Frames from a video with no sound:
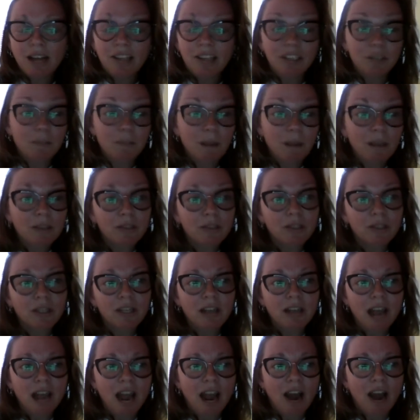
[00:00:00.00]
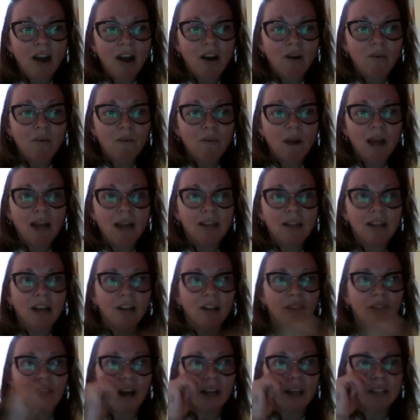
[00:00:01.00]
especially now when a
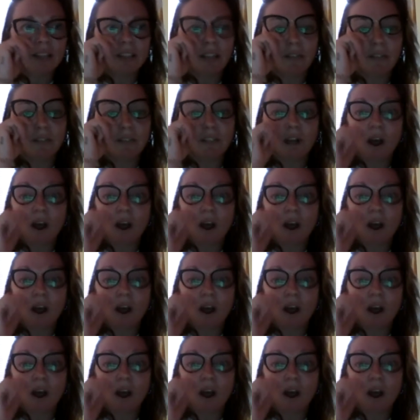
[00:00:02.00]
lot of stuff is